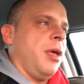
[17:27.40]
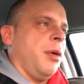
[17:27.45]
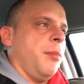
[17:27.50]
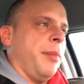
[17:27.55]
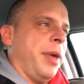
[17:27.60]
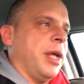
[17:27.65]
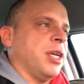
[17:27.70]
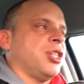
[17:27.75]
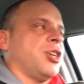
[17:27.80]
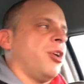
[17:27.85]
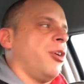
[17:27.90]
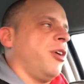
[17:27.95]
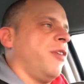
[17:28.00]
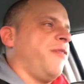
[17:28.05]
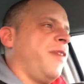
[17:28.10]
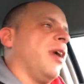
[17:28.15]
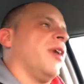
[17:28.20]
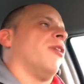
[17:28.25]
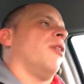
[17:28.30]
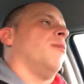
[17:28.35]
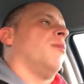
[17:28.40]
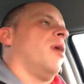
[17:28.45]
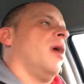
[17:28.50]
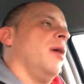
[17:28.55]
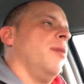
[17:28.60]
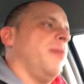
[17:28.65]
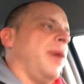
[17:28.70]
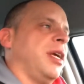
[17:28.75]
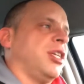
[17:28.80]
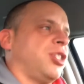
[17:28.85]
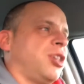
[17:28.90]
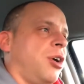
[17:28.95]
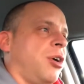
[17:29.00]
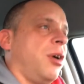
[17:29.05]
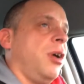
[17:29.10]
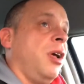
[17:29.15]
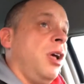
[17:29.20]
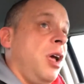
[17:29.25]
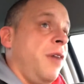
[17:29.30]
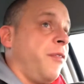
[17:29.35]
Make sure you're figuring them right. Make sure
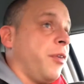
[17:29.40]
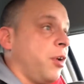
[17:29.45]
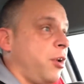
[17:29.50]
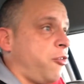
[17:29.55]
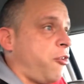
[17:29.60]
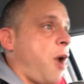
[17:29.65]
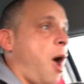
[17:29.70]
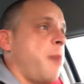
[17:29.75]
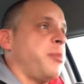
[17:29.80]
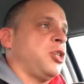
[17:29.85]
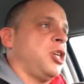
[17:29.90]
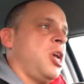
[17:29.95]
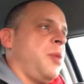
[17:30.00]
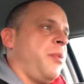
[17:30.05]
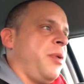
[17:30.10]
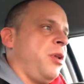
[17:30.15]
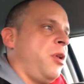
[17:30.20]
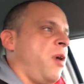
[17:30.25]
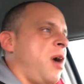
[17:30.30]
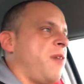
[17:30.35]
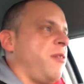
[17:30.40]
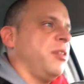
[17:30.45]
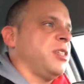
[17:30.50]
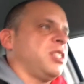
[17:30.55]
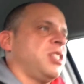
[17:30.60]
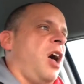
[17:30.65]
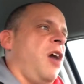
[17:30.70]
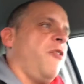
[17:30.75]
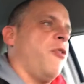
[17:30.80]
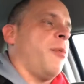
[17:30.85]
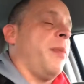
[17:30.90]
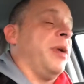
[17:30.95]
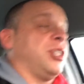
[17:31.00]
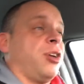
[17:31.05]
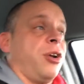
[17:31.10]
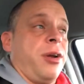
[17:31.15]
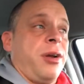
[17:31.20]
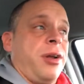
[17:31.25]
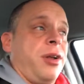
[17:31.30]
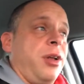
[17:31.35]
if you're going to drop ship and don't have all the software, make
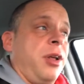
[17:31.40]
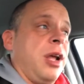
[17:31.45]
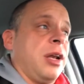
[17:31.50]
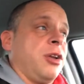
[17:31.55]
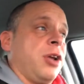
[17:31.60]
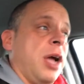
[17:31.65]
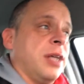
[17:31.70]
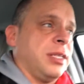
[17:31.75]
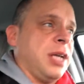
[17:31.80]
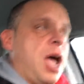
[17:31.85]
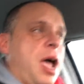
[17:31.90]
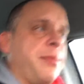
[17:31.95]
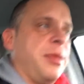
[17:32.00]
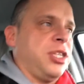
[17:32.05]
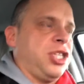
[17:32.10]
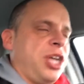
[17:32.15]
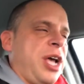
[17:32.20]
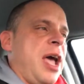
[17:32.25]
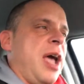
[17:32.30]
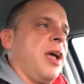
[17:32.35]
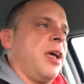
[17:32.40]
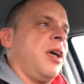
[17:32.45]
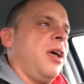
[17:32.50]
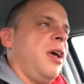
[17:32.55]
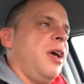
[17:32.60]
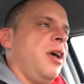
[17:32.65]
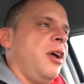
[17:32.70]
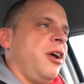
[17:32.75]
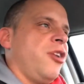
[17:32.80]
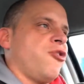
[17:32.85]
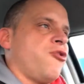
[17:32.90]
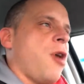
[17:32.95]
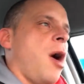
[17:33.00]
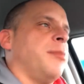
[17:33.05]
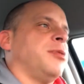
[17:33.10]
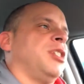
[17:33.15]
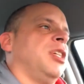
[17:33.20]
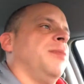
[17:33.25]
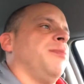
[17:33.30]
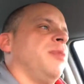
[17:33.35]
sure you got time to check your drop
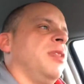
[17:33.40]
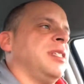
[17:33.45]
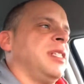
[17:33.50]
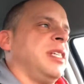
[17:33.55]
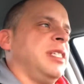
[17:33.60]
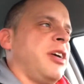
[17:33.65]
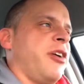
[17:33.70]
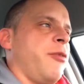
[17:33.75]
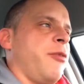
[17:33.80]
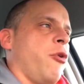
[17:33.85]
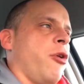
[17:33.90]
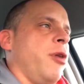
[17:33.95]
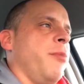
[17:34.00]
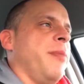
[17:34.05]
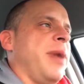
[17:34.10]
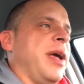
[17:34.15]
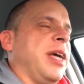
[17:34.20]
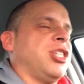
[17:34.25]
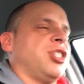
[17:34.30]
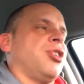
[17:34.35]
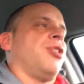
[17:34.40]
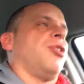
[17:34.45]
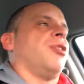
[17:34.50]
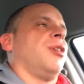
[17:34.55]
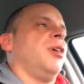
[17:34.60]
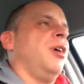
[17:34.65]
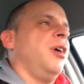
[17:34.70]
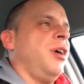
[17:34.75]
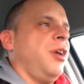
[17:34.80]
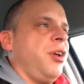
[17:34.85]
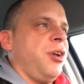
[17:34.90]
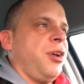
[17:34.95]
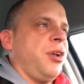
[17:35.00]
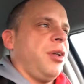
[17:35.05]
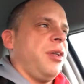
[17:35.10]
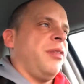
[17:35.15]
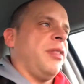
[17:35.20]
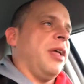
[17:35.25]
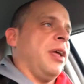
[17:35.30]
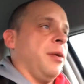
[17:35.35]
ship listings every morning and make sure
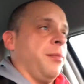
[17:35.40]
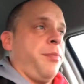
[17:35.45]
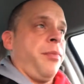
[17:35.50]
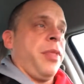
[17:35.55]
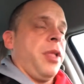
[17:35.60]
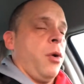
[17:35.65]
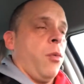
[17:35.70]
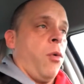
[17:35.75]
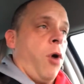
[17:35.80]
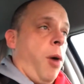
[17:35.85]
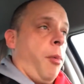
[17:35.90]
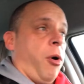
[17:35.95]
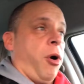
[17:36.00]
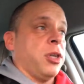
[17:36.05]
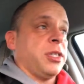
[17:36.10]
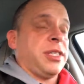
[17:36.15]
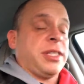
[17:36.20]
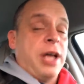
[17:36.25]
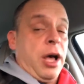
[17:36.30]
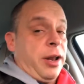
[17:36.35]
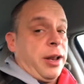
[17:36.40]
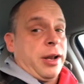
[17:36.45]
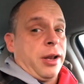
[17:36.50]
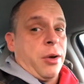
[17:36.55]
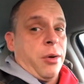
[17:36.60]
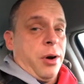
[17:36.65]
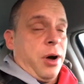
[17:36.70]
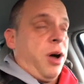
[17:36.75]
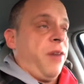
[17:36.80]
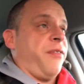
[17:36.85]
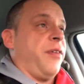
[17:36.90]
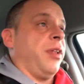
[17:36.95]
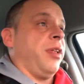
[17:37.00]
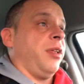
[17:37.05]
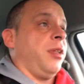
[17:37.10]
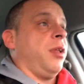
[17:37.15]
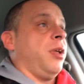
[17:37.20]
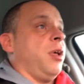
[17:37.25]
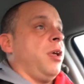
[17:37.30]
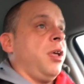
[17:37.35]
that Walmart sale didn't go off and
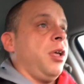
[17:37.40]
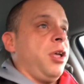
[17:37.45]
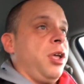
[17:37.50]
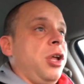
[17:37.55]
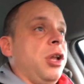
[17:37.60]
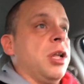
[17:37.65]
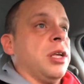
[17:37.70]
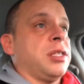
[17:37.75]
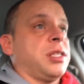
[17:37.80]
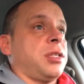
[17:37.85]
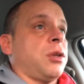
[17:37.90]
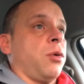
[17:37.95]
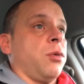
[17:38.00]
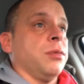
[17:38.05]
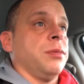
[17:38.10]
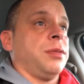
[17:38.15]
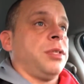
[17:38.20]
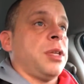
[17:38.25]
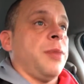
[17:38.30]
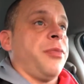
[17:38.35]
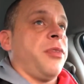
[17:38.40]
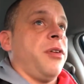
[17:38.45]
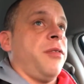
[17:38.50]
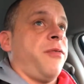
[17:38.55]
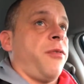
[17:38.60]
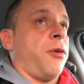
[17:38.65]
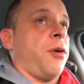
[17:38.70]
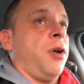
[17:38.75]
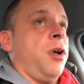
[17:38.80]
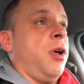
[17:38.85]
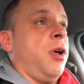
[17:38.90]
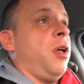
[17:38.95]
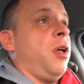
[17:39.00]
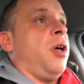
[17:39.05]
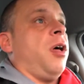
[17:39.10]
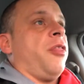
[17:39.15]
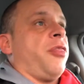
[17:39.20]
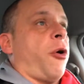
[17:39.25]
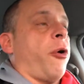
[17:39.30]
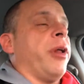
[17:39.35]
you just sold something for
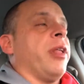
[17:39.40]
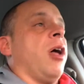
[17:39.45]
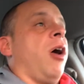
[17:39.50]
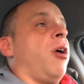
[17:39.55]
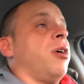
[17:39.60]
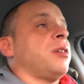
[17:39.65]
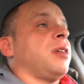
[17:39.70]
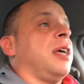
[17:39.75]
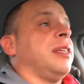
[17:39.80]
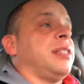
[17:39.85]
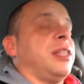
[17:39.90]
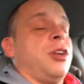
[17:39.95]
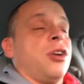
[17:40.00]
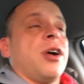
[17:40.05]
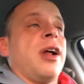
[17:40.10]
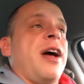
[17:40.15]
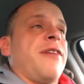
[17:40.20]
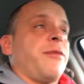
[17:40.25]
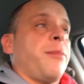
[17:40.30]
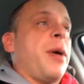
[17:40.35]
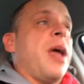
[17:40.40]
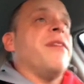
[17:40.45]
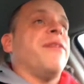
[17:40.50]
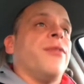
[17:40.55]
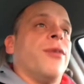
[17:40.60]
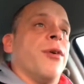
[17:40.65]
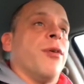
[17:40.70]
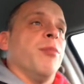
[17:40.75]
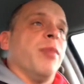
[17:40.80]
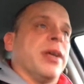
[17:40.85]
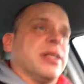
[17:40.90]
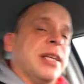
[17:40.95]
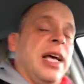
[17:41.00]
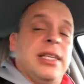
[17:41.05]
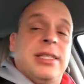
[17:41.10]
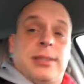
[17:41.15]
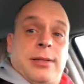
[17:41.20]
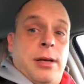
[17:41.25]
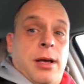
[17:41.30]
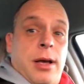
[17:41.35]
$30 less than you're going to have to pay for it, because that
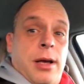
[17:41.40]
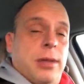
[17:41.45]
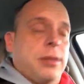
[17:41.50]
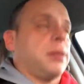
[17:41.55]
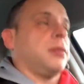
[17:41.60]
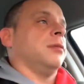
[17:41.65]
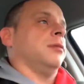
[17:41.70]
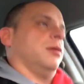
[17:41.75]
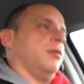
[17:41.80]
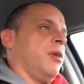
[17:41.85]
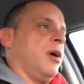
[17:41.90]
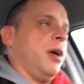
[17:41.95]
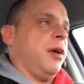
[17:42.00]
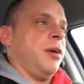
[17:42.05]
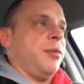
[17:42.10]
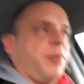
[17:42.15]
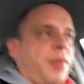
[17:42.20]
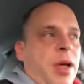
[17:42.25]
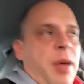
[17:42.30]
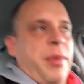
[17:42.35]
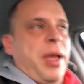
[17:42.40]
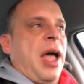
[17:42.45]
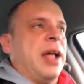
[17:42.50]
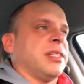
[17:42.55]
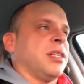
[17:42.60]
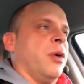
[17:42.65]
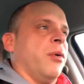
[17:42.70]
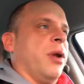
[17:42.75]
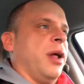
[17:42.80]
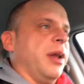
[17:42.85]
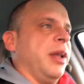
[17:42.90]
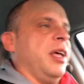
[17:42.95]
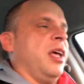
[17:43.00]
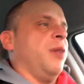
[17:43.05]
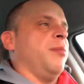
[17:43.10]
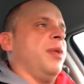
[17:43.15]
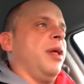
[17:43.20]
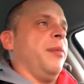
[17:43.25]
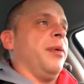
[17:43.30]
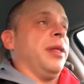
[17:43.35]
sucks, right? I mean, that's not what I did,
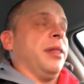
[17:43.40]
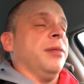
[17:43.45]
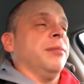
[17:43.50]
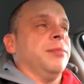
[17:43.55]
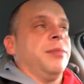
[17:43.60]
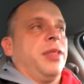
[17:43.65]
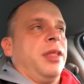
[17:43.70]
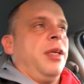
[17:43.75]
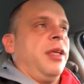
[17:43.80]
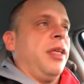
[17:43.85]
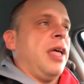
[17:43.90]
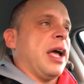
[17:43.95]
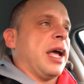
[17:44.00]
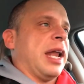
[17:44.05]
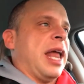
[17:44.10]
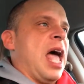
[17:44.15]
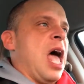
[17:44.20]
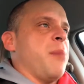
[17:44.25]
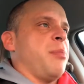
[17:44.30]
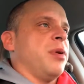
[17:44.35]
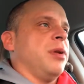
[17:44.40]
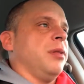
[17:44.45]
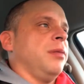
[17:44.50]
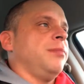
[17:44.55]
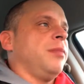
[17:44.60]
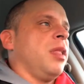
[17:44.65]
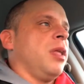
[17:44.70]
but I mean, that could happen.